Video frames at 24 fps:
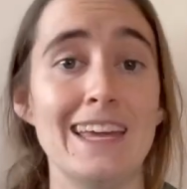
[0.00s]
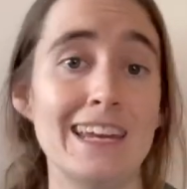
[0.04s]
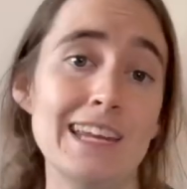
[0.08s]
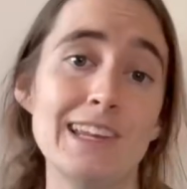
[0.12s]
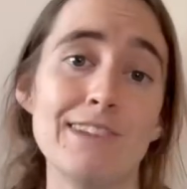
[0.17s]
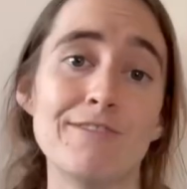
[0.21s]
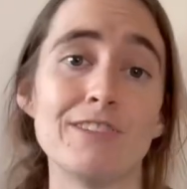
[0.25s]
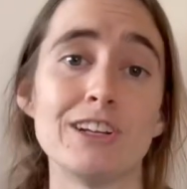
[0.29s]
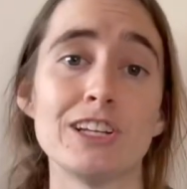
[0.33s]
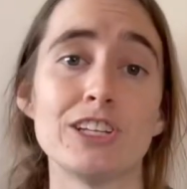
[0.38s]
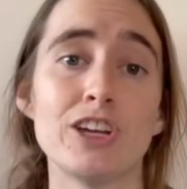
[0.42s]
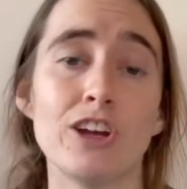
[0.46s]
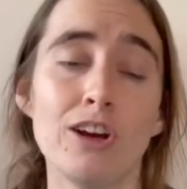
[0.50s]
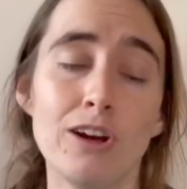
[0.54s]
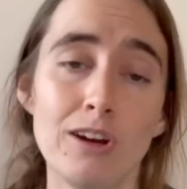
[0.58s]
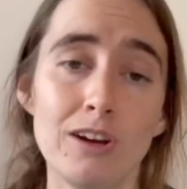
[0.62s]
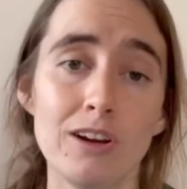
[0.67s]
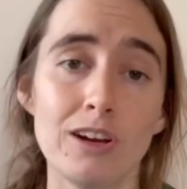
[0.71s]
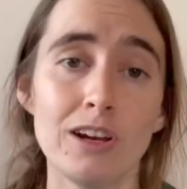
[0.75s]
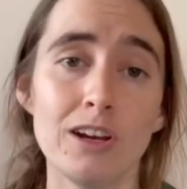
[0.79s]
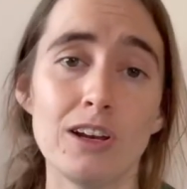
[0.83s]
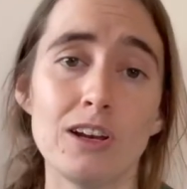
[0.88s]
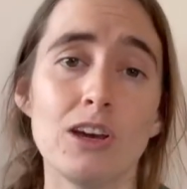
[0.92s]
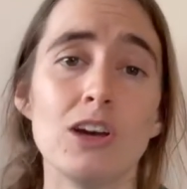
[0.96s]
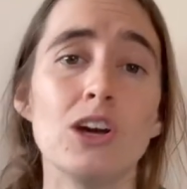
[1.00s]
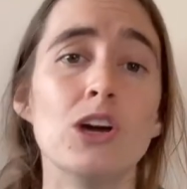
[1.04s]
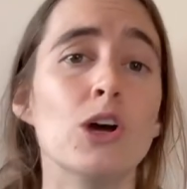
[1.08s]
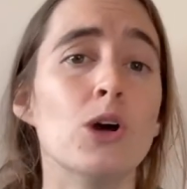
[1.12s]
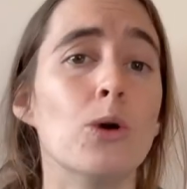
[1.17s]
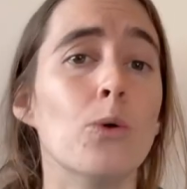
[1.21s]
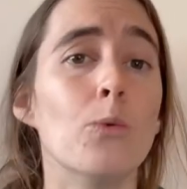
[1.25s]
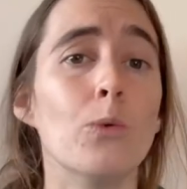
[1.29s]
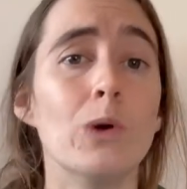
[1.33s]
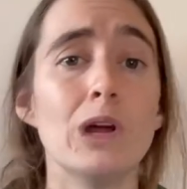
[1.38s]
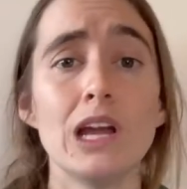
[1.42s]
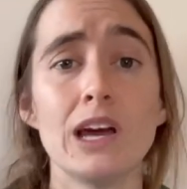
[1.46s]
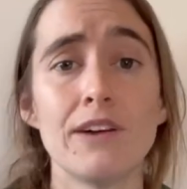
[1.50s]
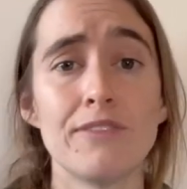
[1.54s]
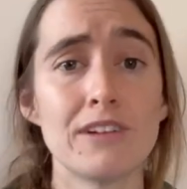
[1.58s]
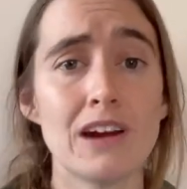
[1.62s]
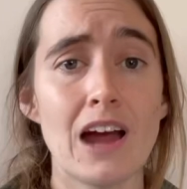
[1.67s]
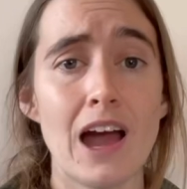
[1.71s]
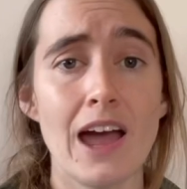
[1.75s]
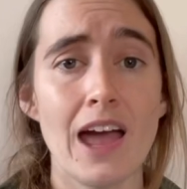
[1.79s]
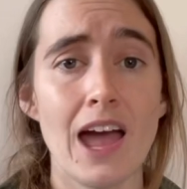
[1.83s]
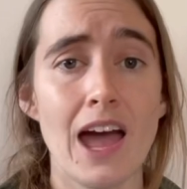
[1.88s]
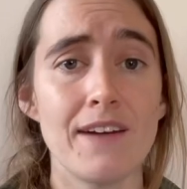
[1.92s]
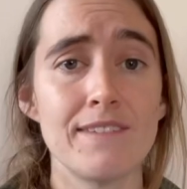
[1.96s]
in return, whenever
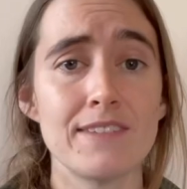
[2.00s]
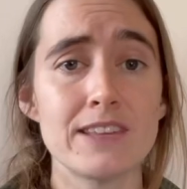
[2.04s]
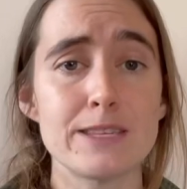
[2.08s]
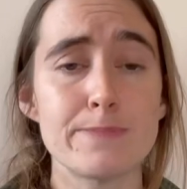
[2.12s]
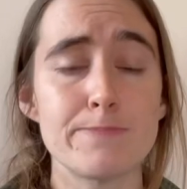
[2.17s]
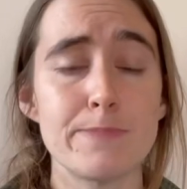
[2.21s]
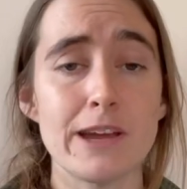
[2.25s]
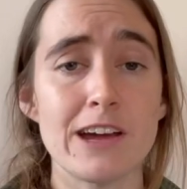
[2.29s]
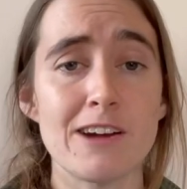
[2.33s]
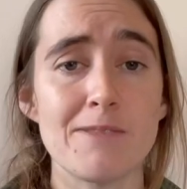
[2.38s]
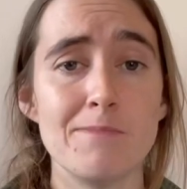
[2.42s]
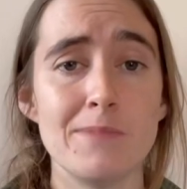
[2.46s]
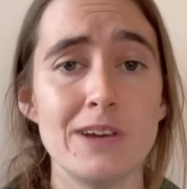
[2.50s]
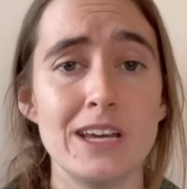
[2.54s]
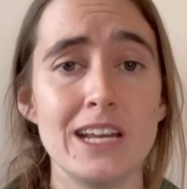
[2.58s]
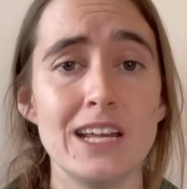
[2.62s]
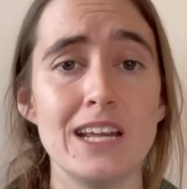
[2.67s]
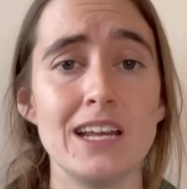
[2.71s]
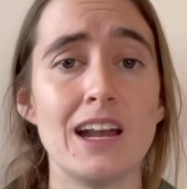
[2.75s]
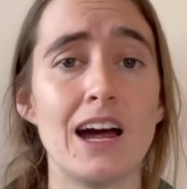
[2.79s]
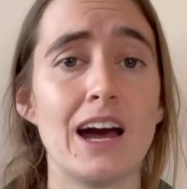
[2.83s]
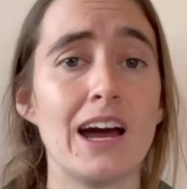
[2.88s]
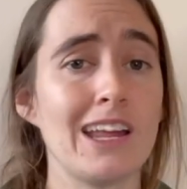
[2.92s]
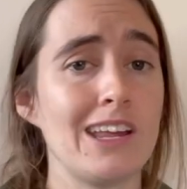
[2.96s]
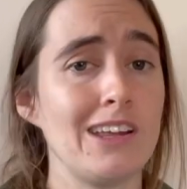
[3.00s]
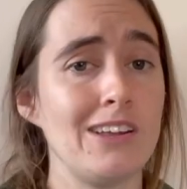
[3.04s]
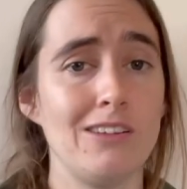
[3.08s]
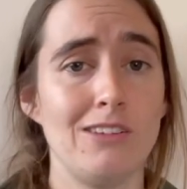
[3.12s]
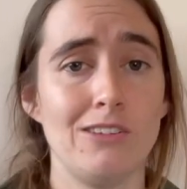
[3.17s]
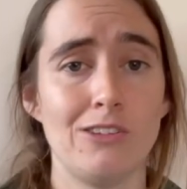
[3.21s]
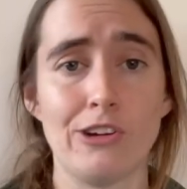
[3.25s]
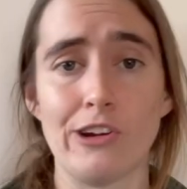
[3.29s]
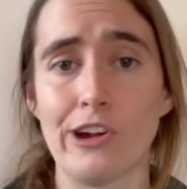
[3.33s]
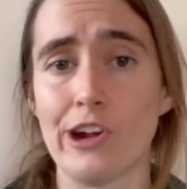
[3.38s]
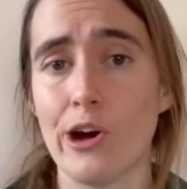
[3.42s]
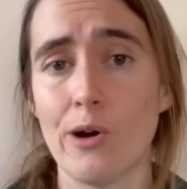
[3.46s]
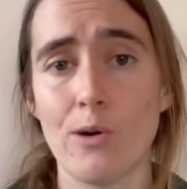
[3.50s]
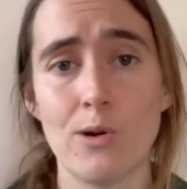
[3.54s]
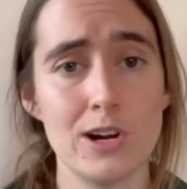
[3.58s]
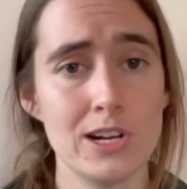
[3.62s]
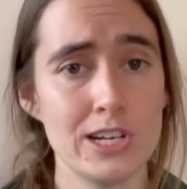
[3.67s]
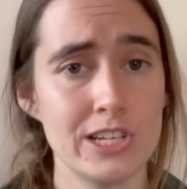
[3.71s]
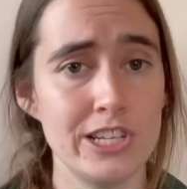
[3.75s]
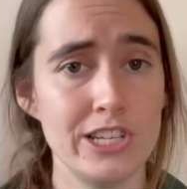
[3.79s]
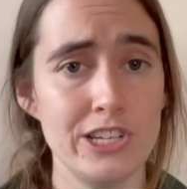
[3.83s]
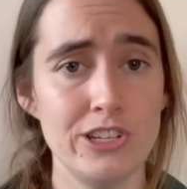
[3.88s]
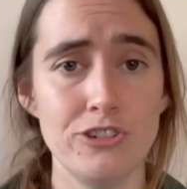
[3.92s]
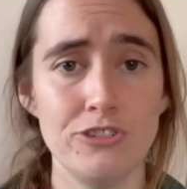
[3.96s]
I have a spare minute, I go
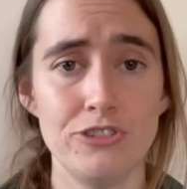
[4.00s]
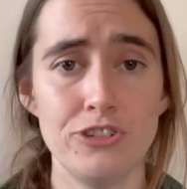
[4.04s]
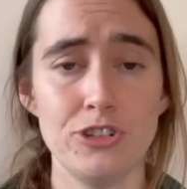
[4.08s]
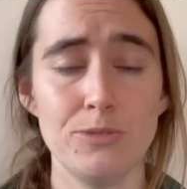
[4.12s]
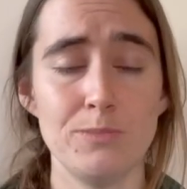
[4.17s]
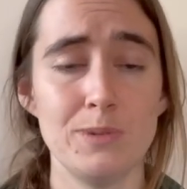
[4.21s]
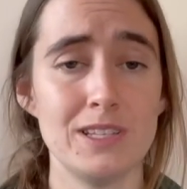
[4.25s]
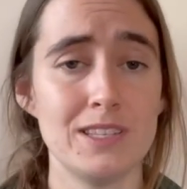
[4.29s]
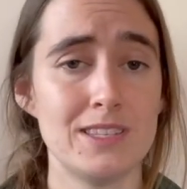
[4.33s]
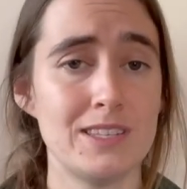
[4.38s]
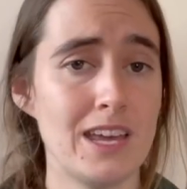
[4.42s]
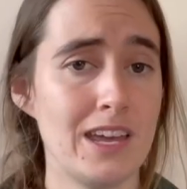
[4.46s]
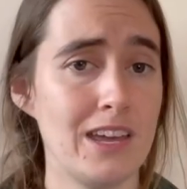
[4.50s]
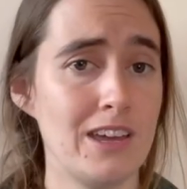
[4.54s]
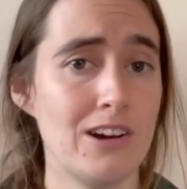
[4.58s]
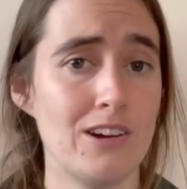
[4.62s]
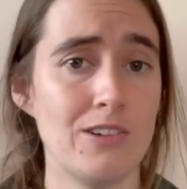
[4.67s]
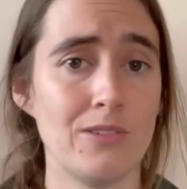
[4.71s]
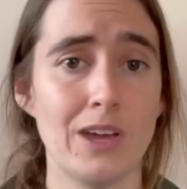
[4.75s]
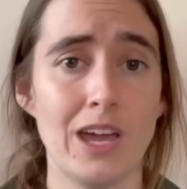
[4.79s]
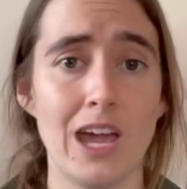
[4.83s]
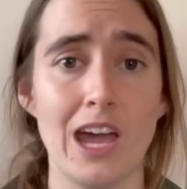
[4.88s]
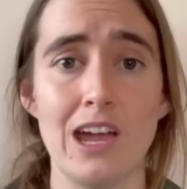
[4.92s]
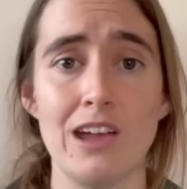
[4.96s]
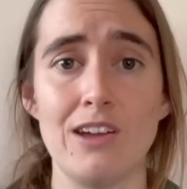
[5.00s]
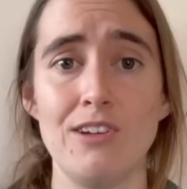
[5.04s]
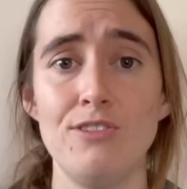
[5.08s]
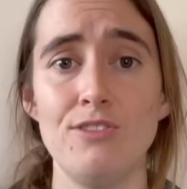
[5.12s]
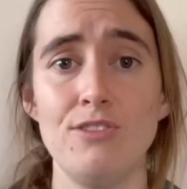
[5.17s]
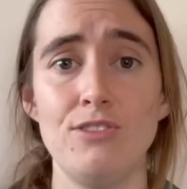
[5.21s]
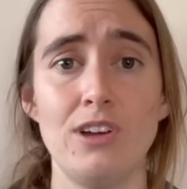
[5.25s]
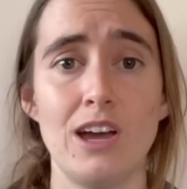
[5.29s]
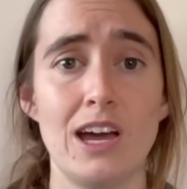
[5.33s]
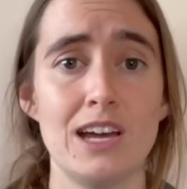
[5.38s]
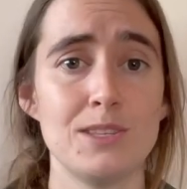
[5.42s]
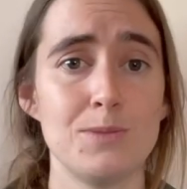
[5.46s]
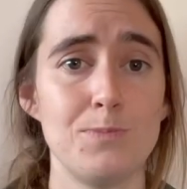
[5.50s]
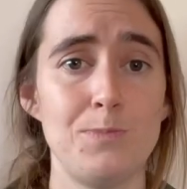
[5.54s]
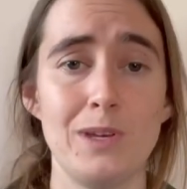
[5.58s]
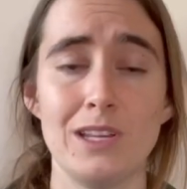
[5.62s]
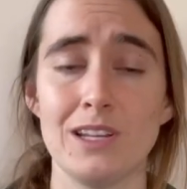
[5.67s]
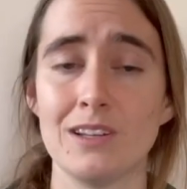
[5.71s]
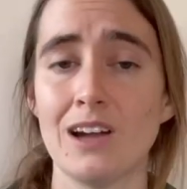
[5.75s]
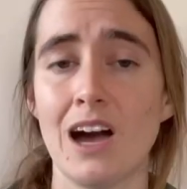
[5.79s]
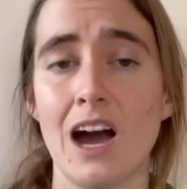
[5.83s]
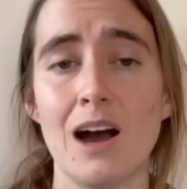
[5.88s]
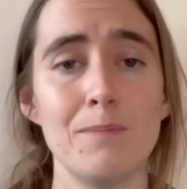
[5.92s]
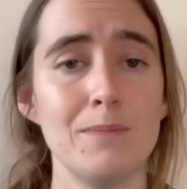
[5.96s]
onto YouTube and say, okay, who has
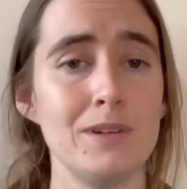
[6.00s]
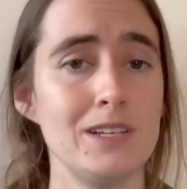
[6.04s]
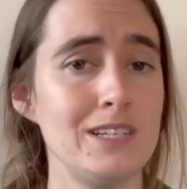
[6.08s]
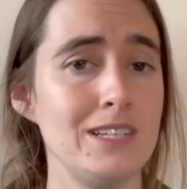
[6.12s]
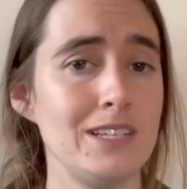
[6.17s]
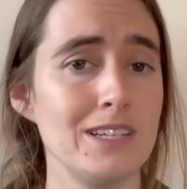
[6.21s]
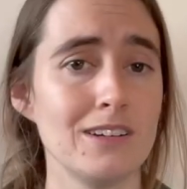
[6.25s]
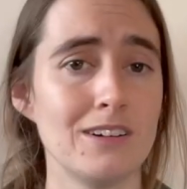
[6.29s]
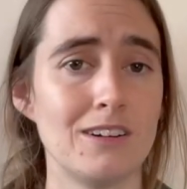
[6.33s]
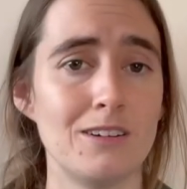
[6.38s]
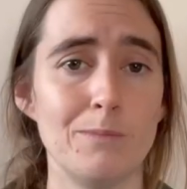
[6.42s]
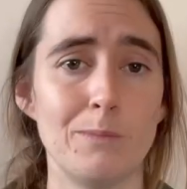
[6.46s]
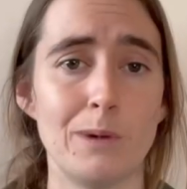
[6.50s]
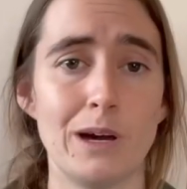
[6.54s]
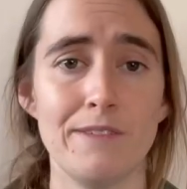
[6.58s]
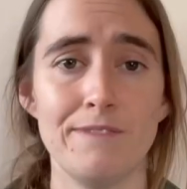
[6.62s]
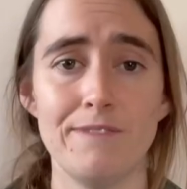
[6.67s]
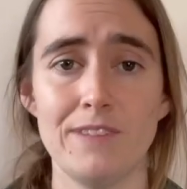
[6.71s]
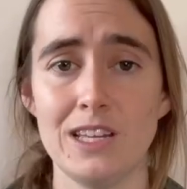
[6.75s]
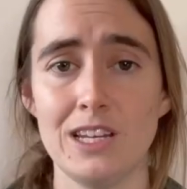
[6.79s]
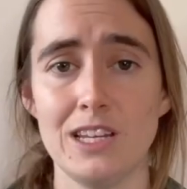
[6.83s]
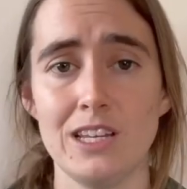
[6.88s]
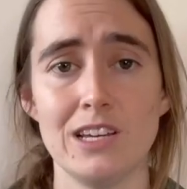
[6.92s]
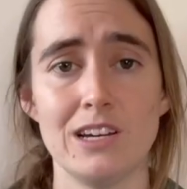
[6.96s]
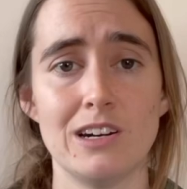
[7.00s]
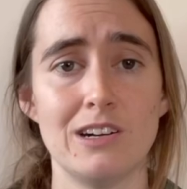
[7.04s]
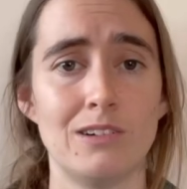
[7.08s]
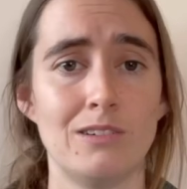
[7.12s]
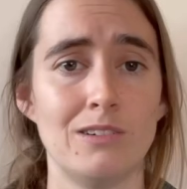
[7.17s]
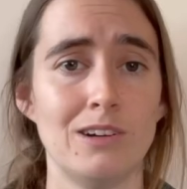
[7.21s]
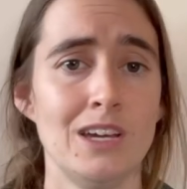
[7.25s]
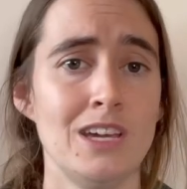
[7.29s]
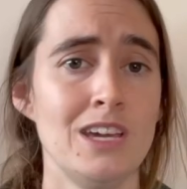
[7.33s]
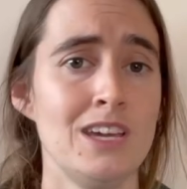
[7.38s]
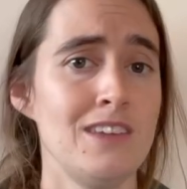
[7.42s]
been commenting on my video